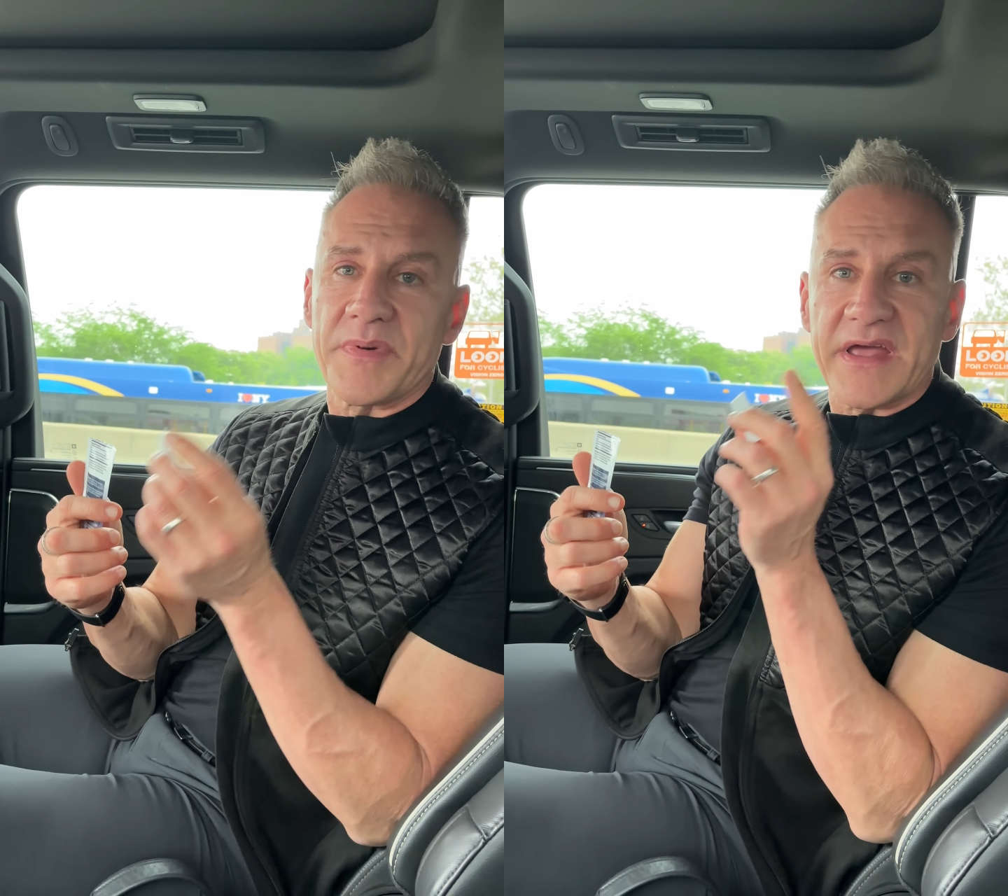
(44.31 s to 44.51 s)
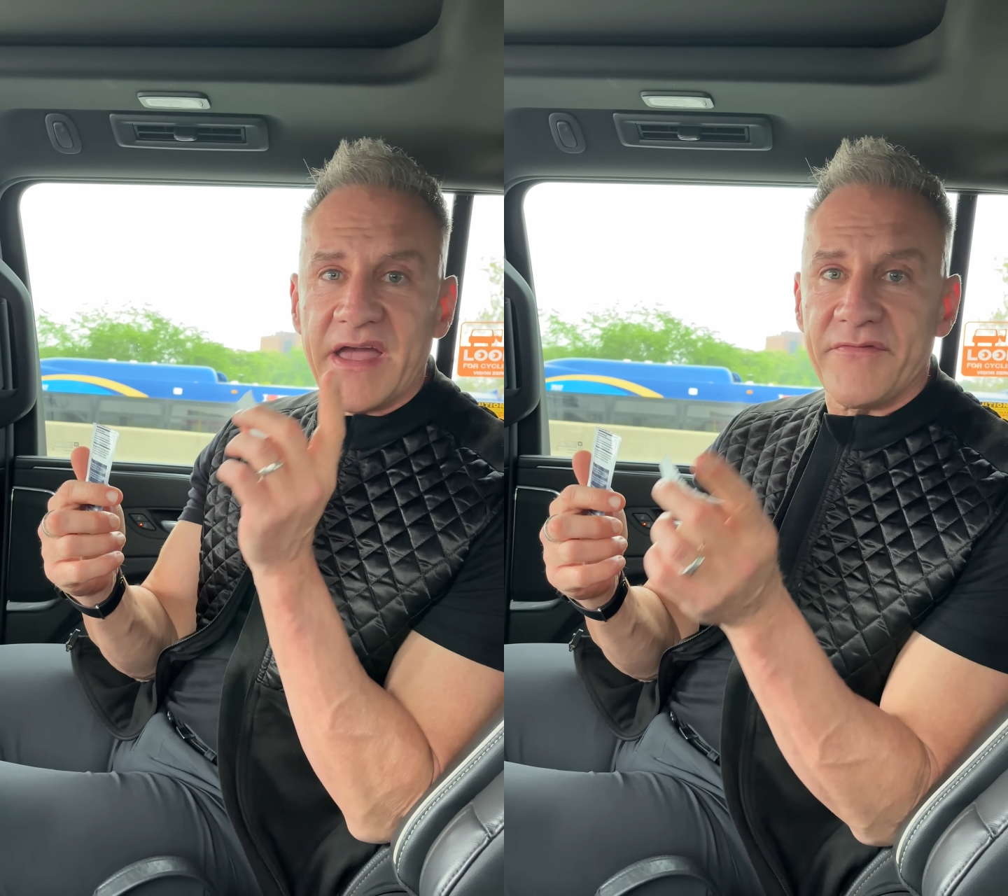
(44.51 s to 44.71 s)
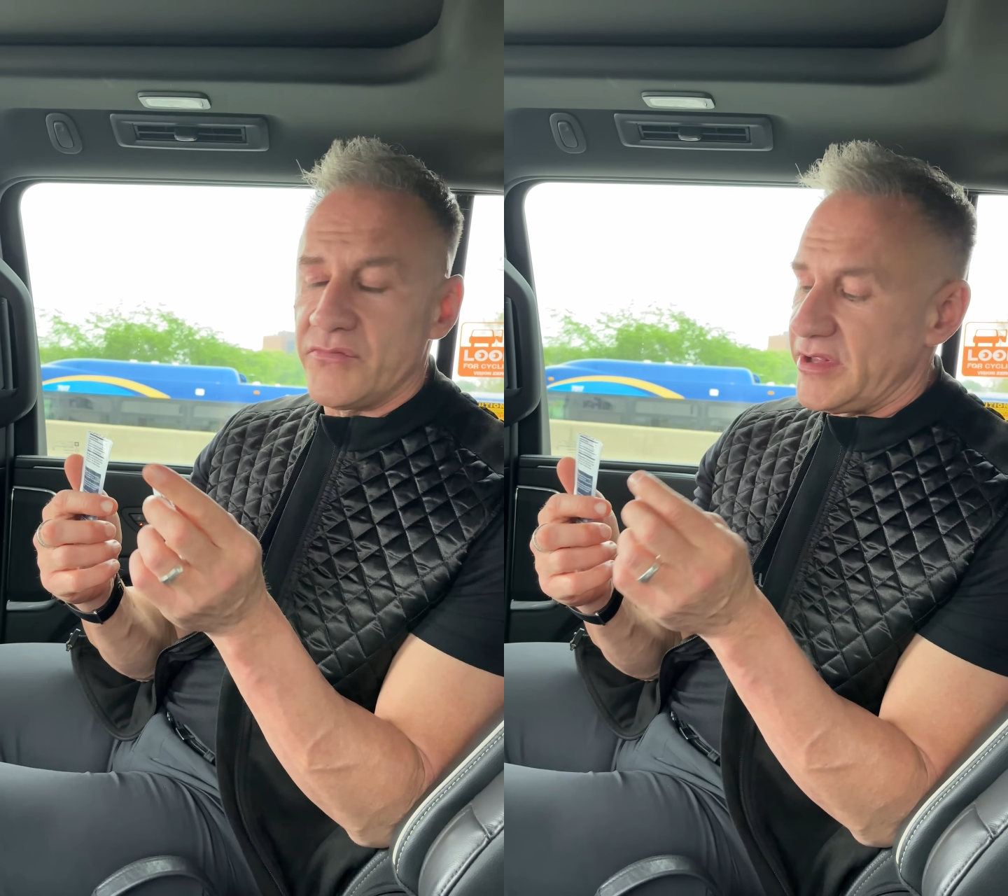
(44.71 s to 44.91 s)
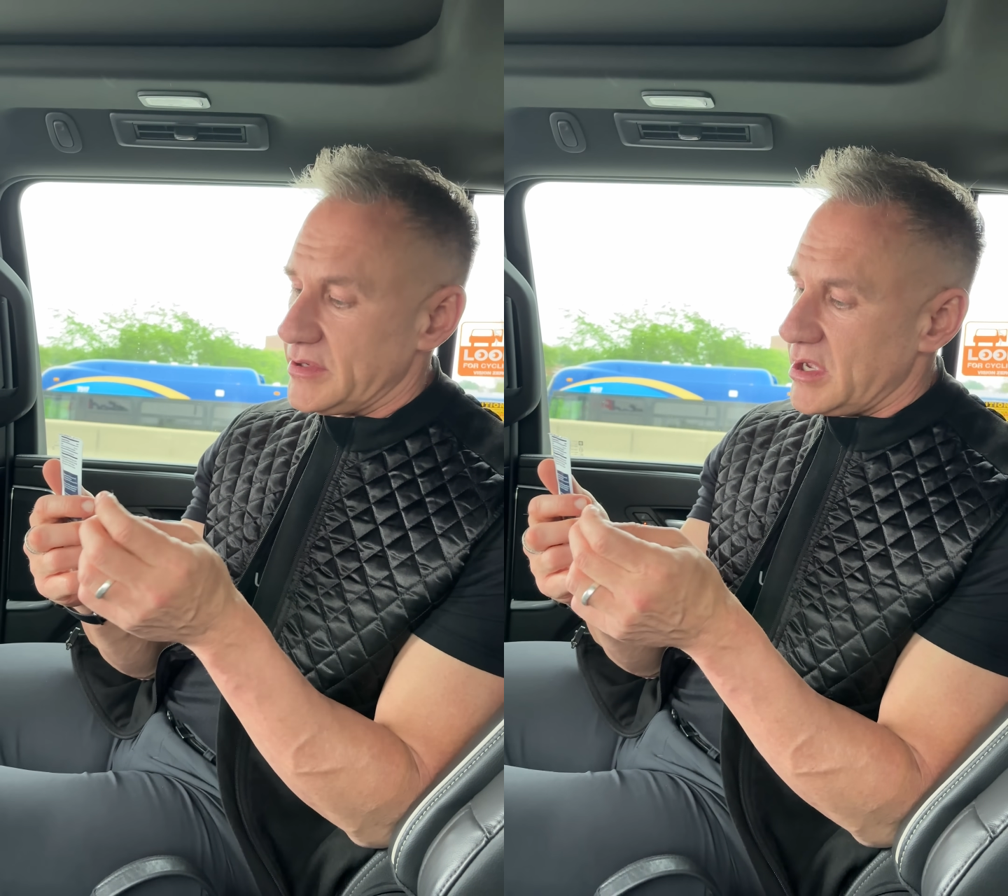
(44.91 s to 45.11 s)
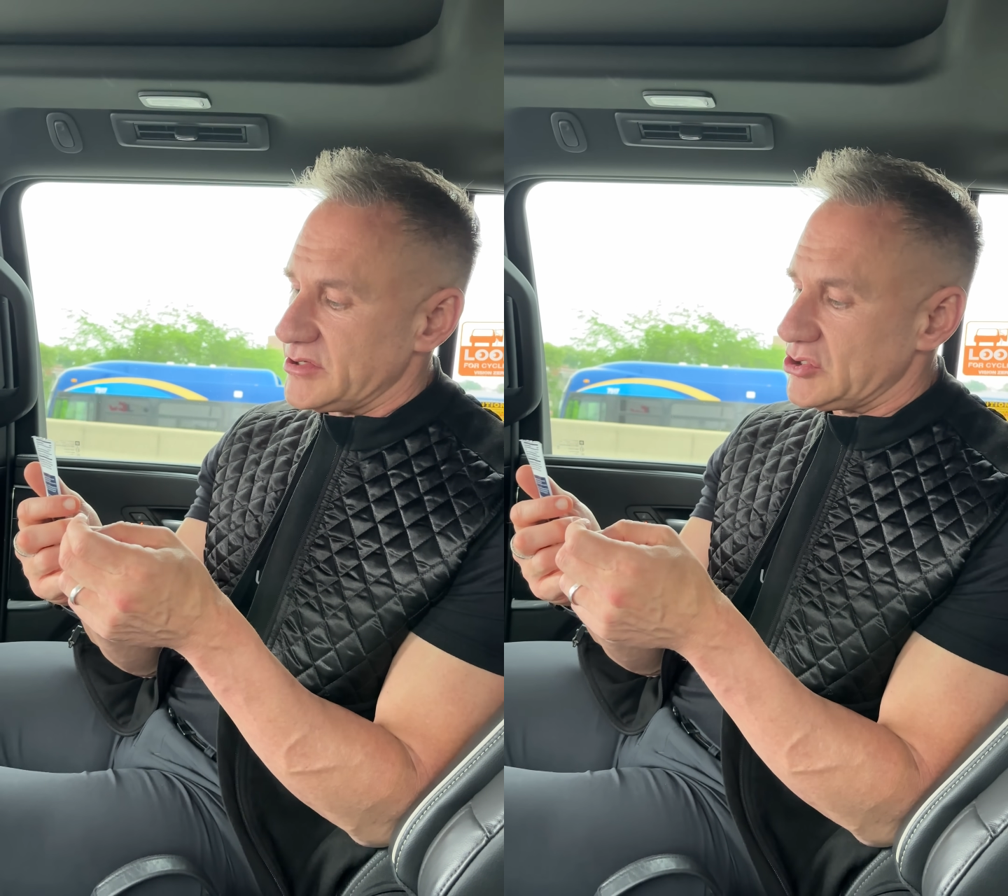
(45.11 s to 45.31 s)
but I haven't read the
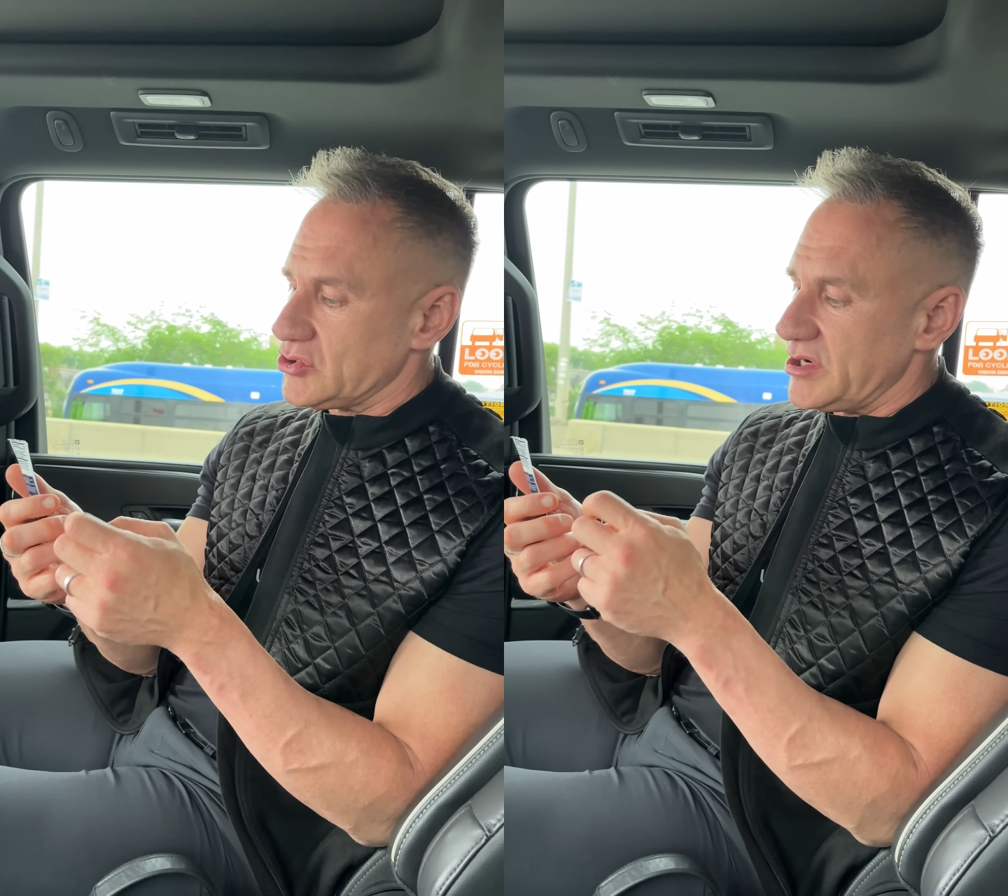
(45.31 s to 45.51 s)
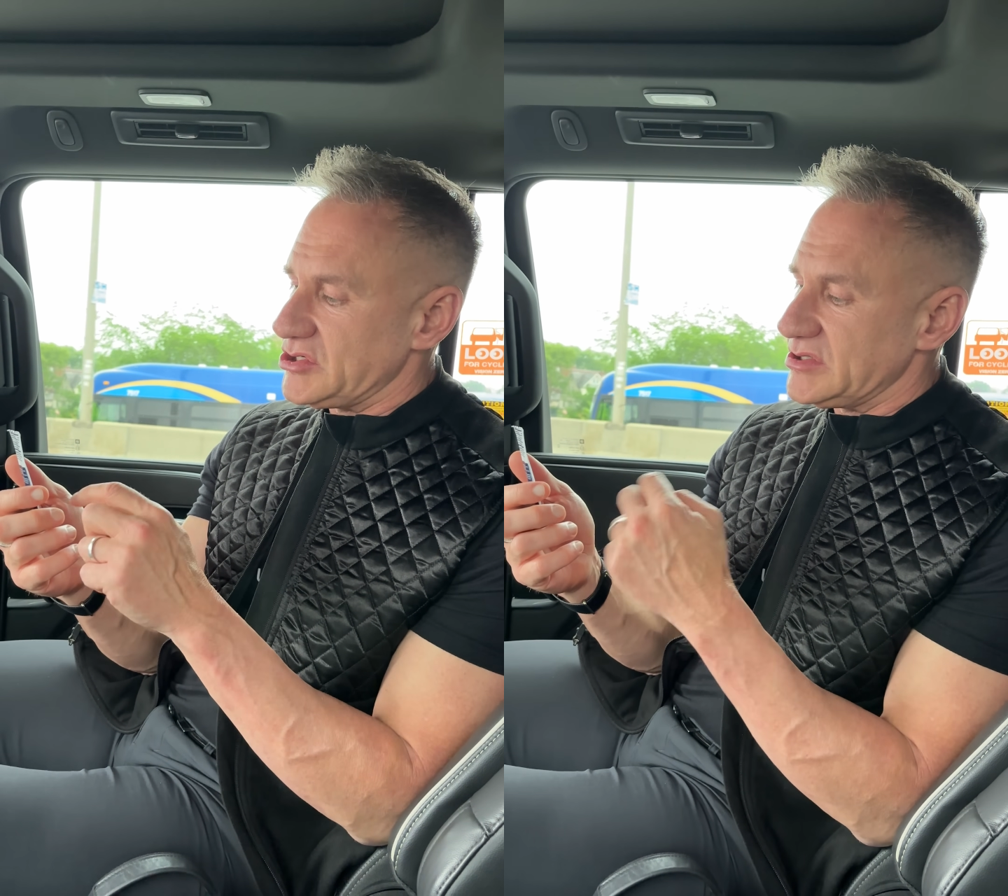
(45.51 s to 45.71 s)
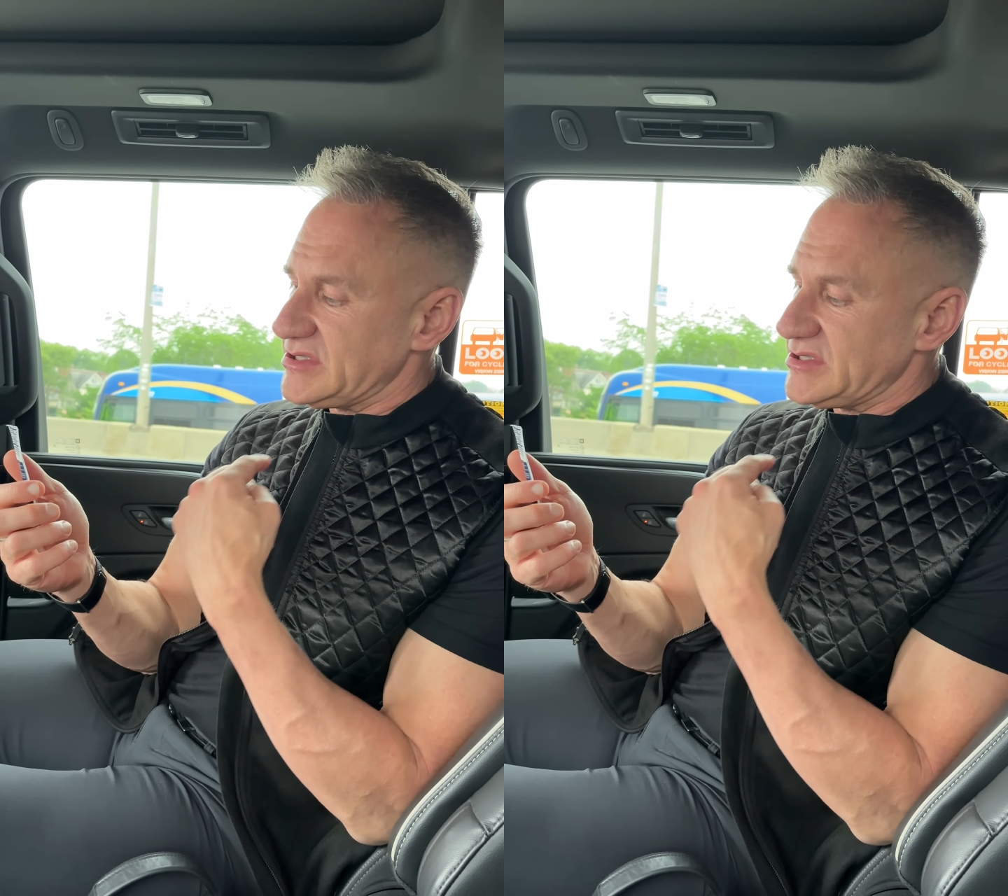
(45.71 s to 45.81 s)
concentration,